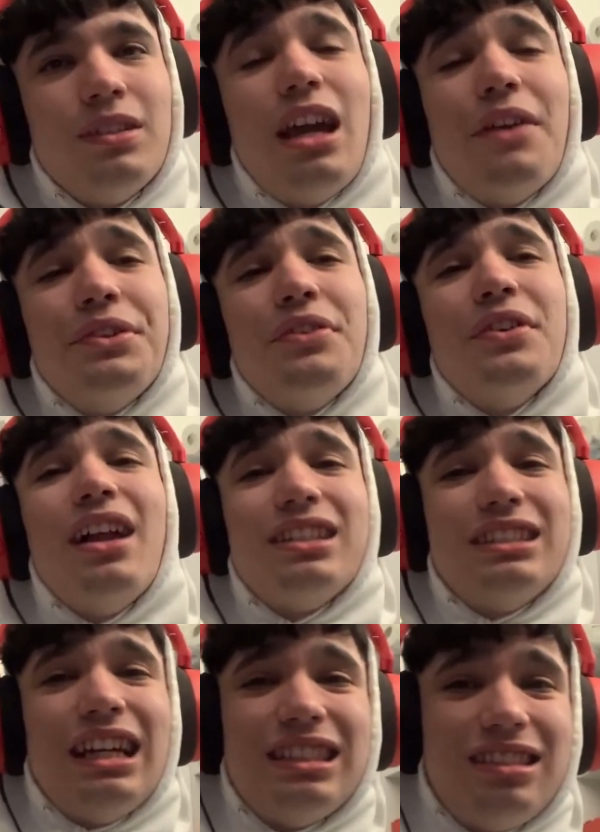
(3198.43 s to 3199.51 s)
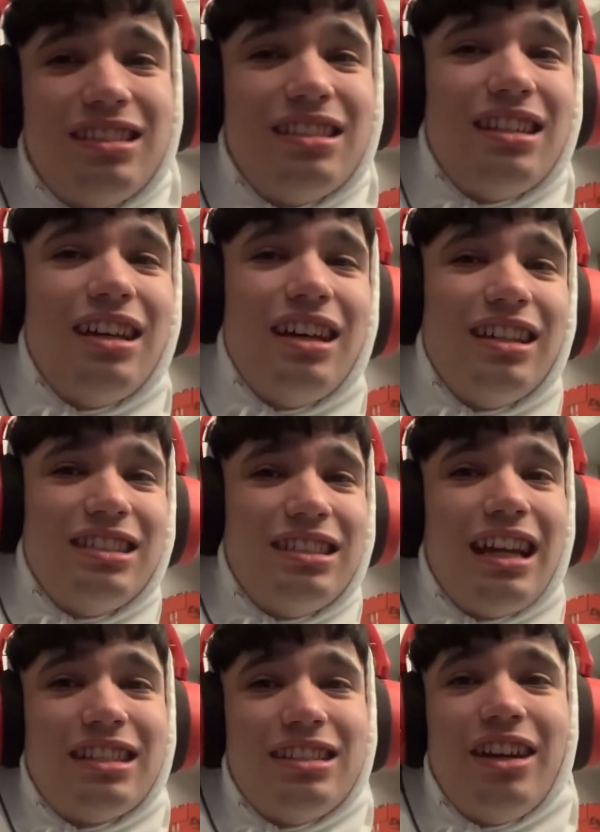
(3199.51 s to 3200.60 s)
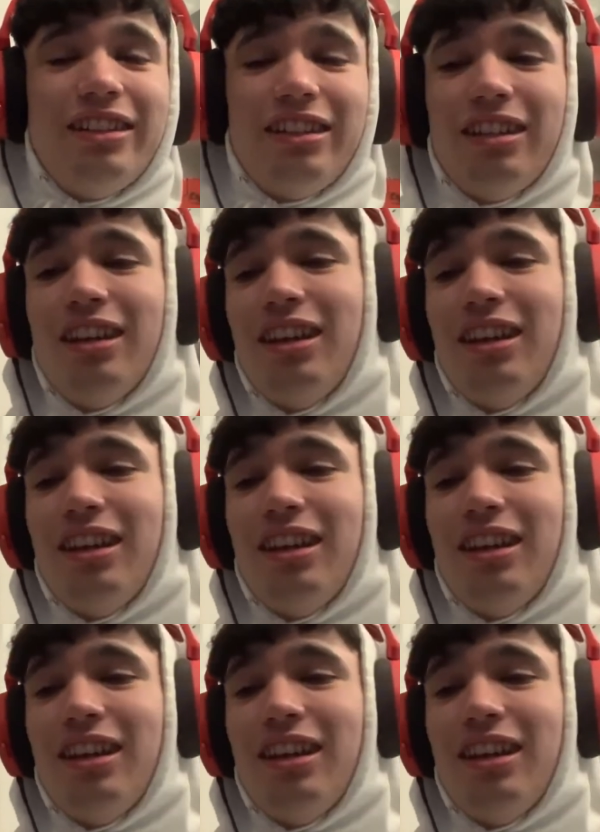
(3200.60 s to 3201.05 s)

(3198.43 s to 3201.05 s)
Yeah, if you don't like Snack Snyder.